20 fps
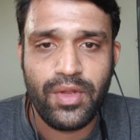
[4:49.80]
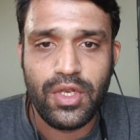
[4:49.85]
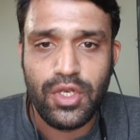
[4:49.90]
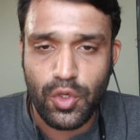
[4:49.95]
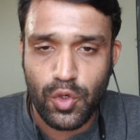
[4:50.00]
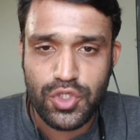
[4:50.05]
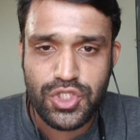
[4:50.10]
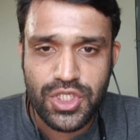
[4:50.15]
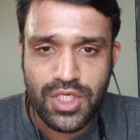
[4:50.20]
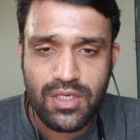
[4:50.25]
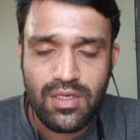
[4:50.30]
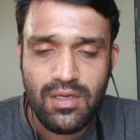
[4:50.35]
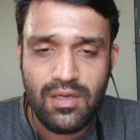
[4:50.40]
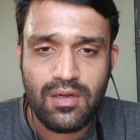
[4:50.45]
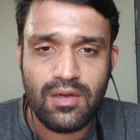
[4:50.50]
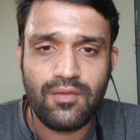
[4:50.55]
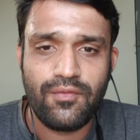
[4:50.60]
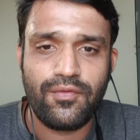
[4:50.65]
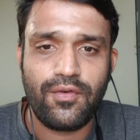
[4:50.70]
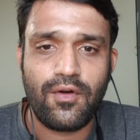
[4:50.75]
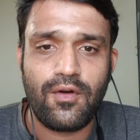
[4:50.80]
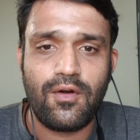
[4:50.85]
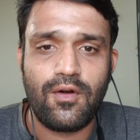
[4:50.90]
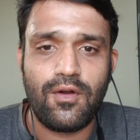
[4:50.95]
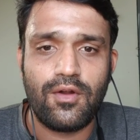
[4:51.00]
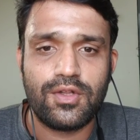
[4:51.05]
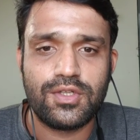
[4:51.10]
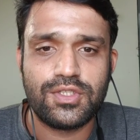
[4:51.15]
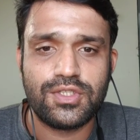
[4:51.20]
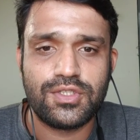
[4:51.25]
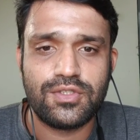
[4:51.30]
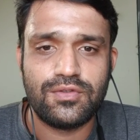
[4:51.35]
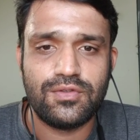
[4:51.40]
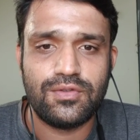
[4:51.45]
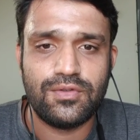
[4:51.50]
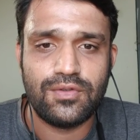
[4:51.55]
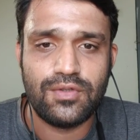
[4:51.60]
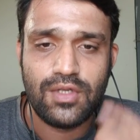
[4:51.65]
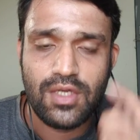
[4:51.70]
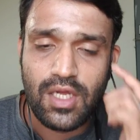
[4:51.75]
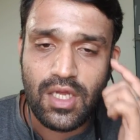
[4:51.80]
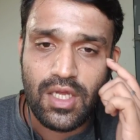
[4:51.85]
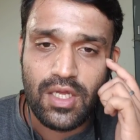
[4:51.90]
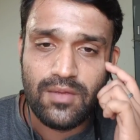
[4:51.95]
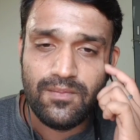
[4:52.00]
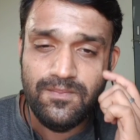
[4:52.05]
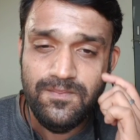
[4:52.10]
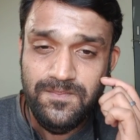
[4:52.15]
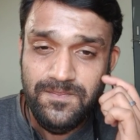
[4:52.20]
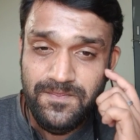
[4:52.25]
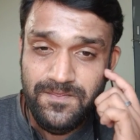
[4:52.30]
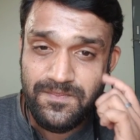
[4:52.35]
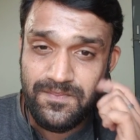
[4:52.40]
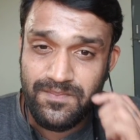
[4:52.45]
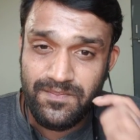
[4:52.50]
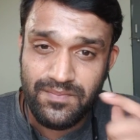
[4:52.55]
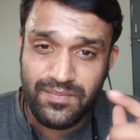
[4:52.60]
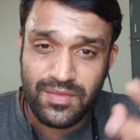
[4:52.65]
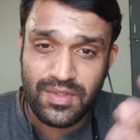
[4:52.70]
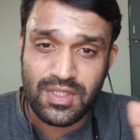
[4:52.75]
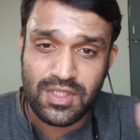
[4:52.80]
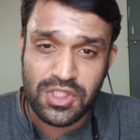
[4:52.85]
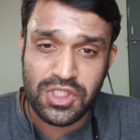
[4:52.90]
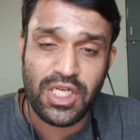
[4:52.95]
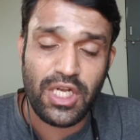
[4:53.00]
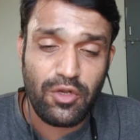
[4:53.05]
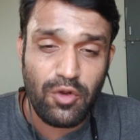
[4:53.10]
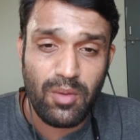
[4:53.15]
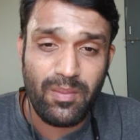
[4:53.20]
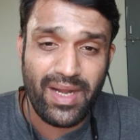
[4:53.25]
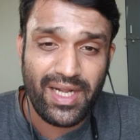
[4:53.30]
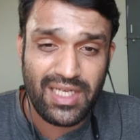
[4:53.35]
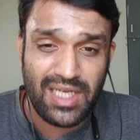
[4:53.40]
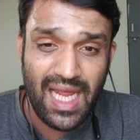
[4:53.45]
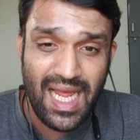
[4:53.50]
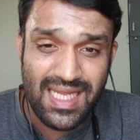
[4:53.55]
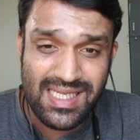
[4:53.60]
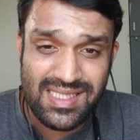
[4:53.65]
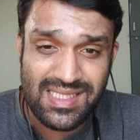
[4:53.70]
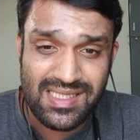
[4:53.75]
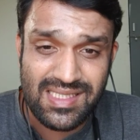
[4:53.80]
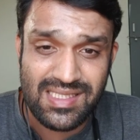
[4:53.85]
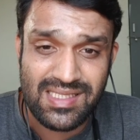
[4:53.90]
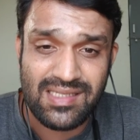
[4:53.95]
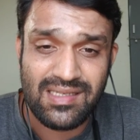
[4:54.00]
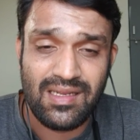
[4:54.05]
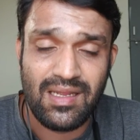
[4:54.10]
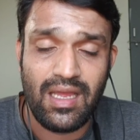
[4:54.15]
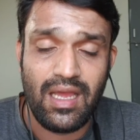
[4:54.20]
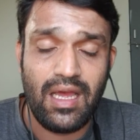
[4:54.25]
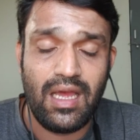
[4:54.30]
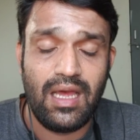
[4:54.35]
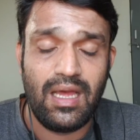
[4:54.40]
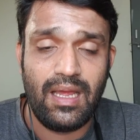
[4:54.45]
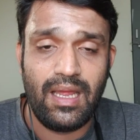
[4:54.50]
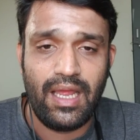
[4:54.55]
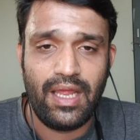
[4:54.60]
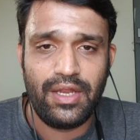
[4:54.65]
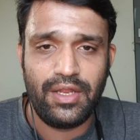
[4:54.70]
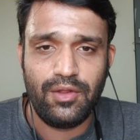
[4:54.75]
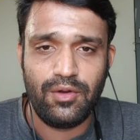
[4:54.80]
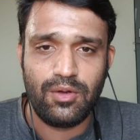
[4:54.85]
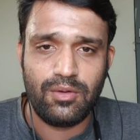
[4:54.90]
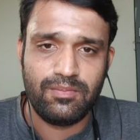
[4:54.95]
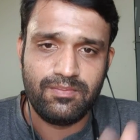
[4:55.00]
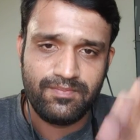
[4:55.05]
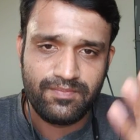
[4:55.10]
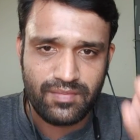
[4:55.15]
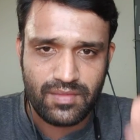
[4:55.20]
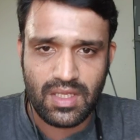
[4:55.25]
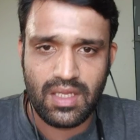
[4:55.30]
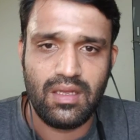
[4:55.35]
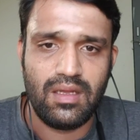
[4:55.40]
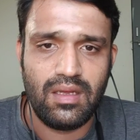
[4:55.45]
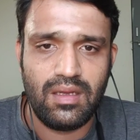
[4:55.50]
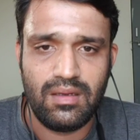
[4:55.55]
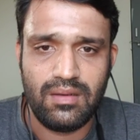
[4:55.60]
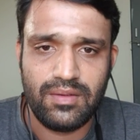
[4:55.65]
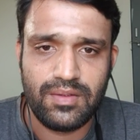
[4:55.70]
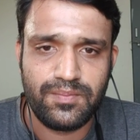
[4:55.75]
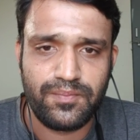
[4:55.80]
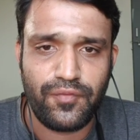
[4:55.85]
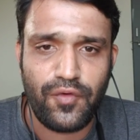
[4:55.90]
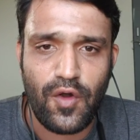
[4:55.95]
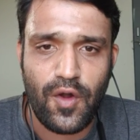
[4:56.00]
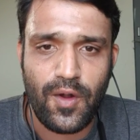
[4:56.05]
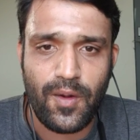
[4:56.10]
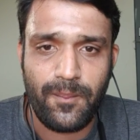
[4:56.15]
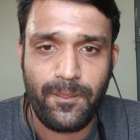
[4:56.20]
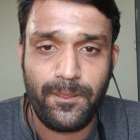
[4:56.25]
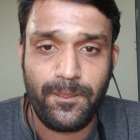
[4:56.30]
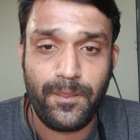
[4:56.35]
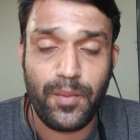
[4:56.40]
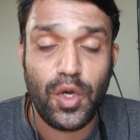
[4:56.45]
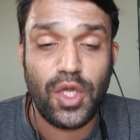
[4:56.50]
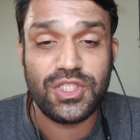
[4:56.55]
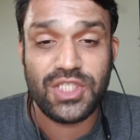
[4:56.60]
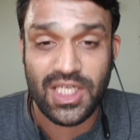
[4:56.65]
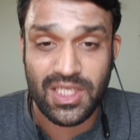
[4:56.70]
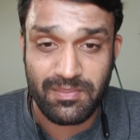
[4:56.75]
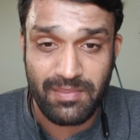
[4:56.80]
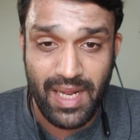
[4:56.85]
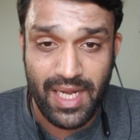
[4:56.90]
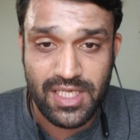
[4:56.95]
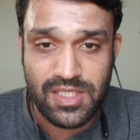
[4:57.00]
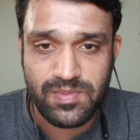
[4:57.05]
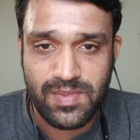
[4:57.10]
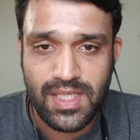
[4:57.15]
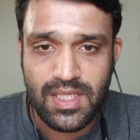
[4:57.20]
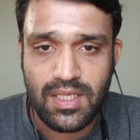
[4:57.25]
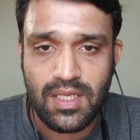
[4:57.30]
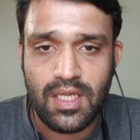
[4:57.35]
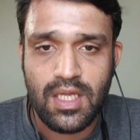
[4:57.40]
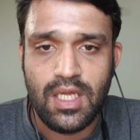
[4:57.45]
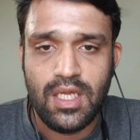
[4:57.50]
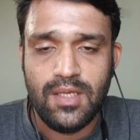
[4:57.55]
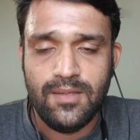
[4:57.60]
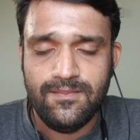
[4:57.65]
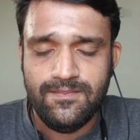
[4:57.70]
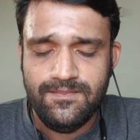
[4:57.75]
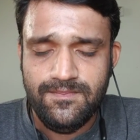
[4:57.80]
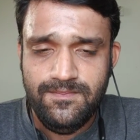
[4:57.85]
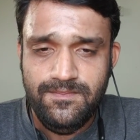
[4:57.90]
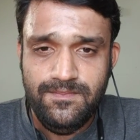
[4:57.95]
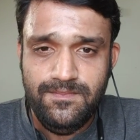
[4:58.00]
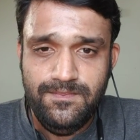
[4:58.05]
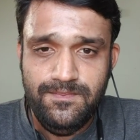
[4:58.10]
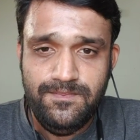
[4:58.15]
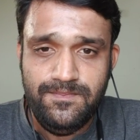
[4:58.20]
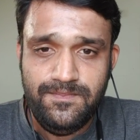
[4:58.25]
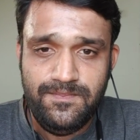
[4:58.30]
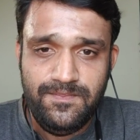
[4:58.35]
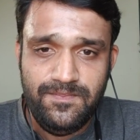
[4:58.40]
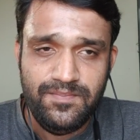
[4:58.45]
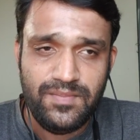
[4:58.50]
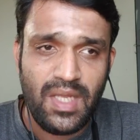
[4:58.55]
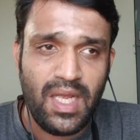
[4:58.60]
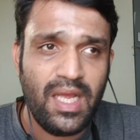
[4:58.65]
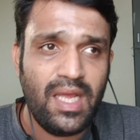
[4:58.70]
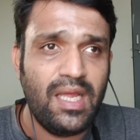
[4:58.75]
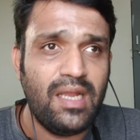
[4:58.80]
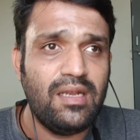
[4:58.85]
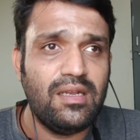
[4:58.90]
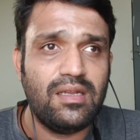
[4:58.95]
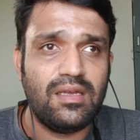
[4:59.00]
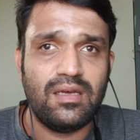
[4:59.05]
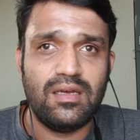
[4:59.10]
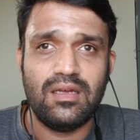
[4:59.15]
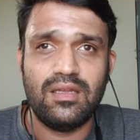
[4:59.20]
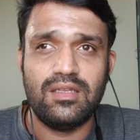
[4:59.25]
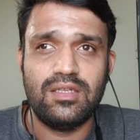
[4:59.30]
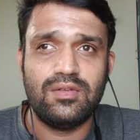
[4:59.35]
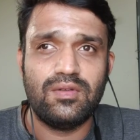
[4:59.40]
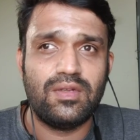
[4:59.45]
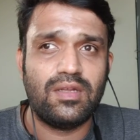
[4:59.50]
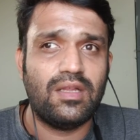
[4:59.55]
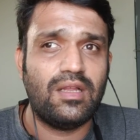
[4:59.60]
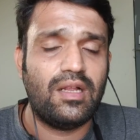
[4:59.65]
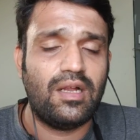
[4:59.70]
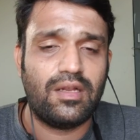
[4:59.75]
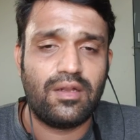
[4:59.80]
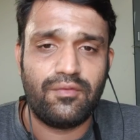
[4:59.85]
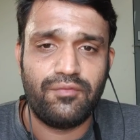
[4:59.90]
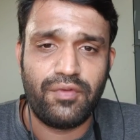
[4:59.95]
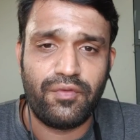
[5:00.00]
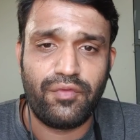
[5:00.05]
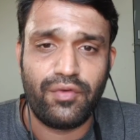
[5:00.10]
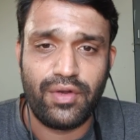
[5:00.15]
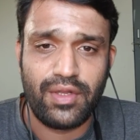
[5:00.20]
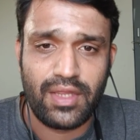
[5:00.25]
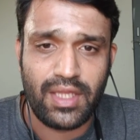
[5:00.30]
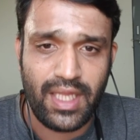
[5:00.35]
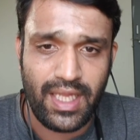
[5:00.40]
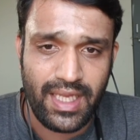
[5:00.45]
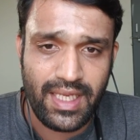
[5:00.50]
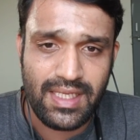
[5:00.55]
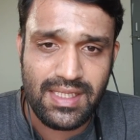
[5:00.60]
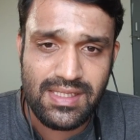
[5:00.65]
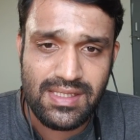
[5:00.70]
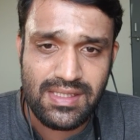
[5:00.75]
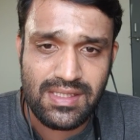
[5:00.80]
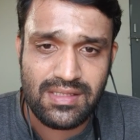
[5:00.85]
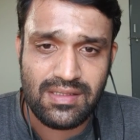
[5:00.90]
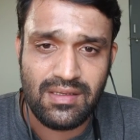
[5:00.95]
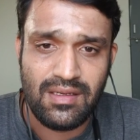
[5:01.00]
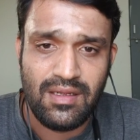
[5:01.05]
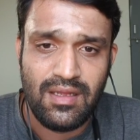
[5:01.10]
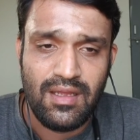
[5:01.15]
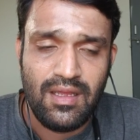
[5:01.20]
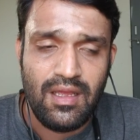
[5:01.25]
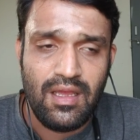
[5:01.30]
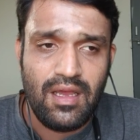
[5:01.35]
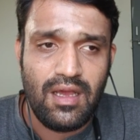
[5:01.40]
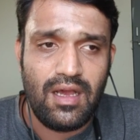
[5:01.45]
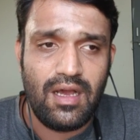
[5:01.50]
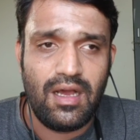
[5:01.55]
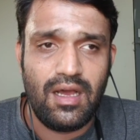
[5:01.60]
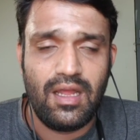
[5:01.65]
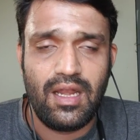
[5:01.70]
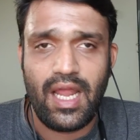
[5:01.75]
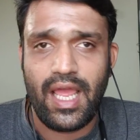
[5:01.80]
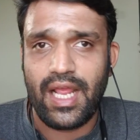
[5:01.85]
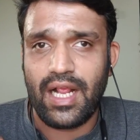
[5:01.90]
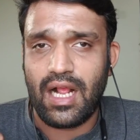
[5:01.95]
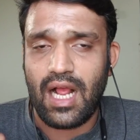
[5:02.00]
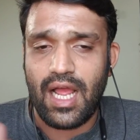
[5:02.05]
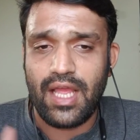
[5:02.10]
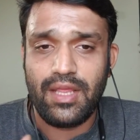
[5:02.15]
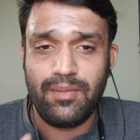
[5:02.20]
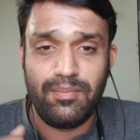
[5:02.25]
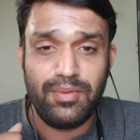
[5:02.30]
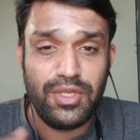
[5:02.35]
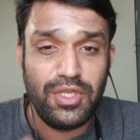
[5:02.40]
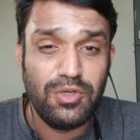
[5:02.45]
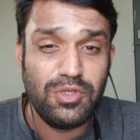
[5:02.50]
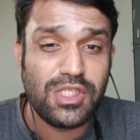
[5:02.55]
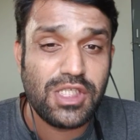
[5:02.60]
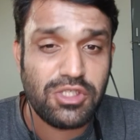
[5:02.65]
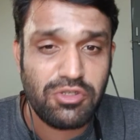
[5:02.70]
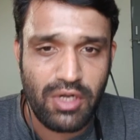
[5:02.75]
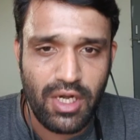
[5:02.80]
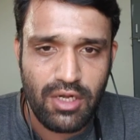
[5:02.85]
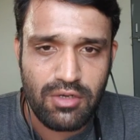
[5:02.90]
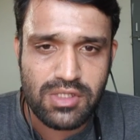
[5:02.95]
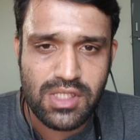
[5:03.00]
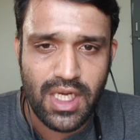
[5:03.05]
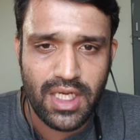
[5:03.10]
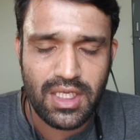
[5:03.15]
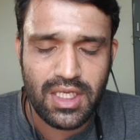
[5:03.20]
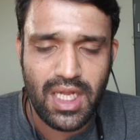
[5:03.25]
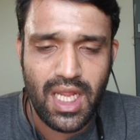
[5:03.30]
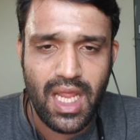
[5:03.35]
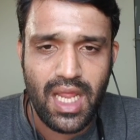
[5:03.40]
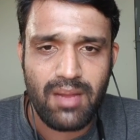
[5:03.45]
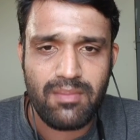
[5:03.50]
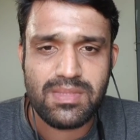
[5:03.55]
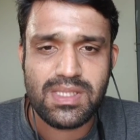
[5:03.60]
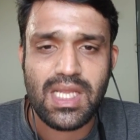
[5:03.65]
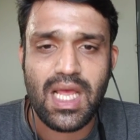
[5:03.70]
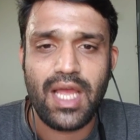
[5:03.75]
Notion to schedule my tasks, and for project management. and doing a lot of different things. Like I use Trello at times.